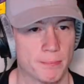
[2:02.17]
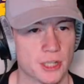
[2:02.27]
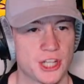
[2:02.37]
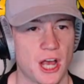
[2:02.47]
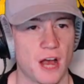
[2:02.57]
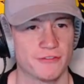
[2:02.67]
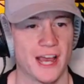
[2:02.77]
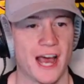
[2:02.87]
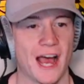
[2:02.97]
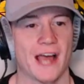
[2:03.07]
push off.
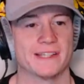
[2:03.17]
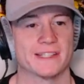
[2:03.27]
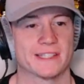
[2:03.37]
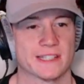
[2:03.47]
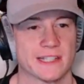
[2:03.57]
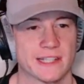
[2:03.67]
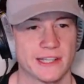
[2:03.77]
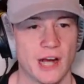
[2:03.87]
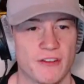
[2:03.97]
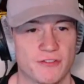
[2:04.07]
Nice.
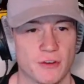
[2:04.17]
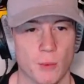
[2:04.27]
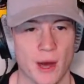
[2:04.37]
Get off him,